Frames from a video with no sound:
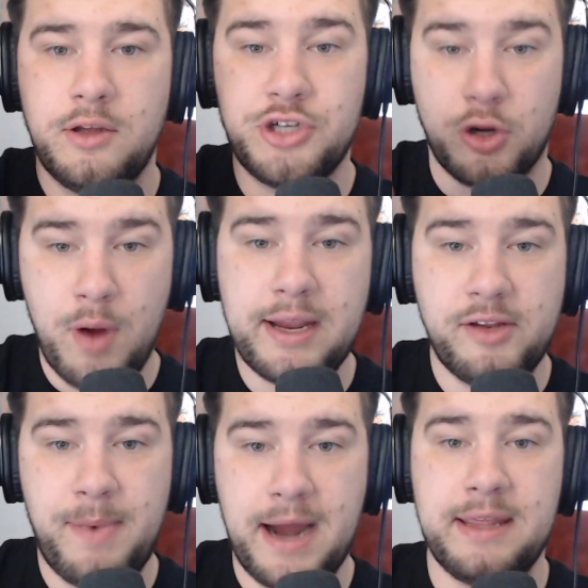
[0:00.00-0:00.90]

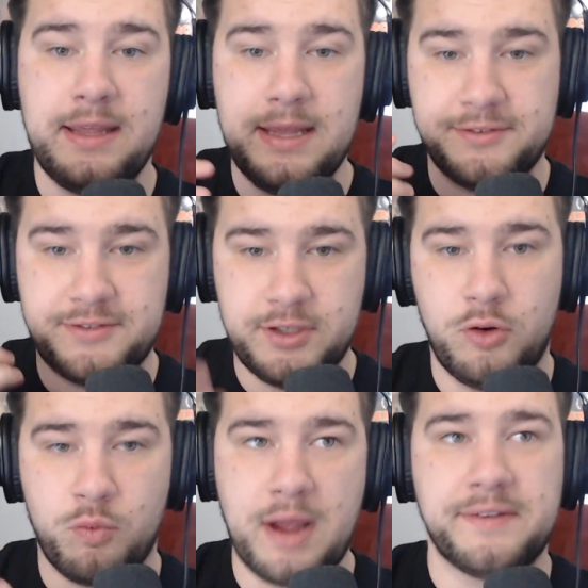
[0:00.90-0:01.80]
Shigaraki's body is
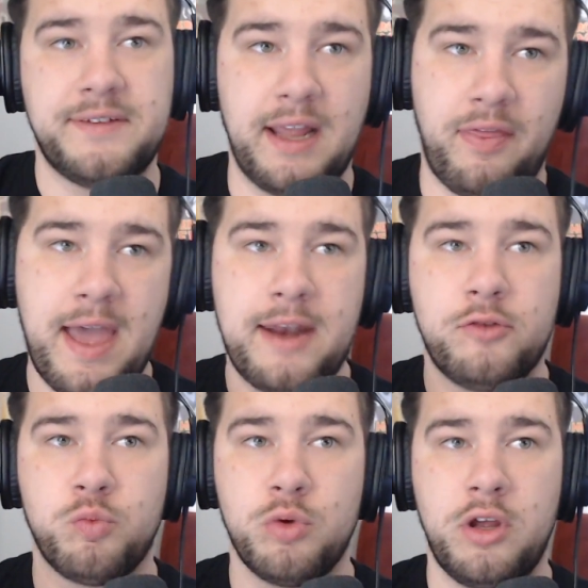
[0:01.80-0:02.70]
still resting, and that
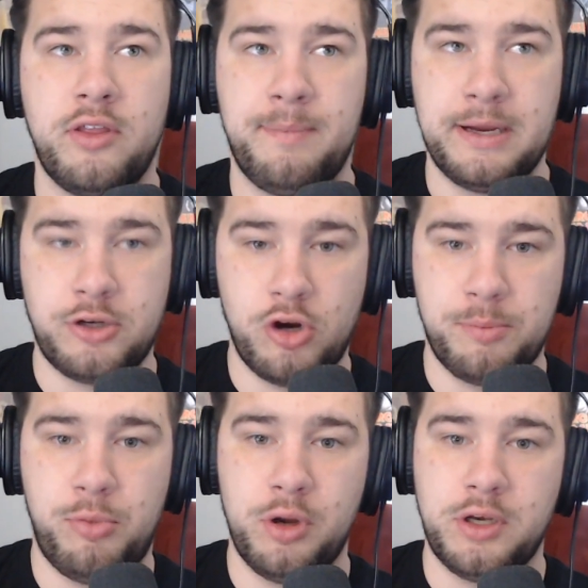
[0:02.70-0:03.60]
is really the big turning
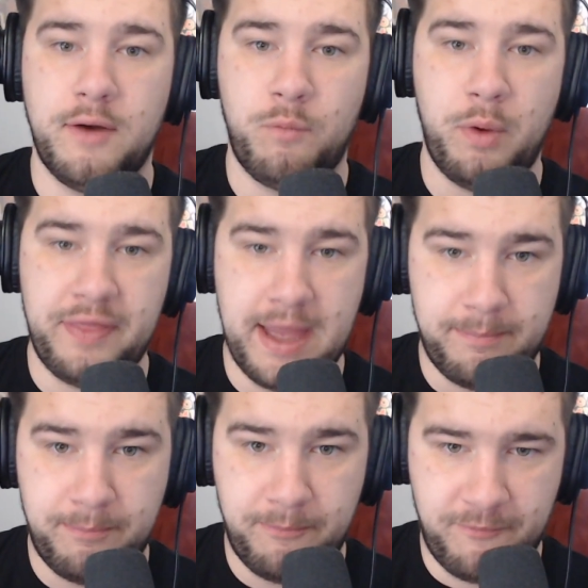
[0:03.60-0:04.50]
point of when that
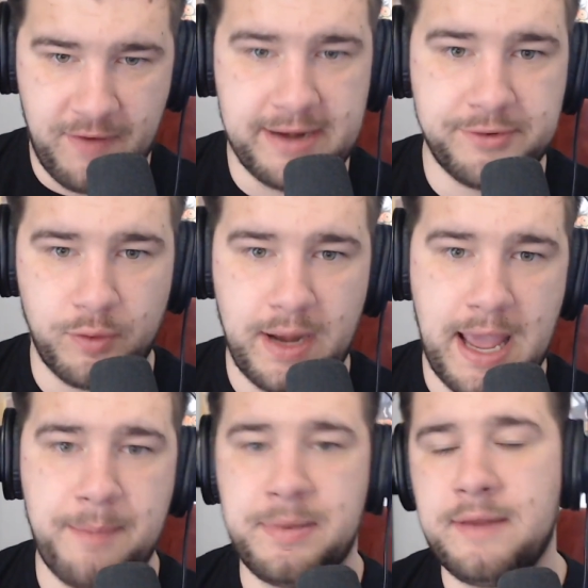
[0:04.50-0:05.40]
fight is going to happen.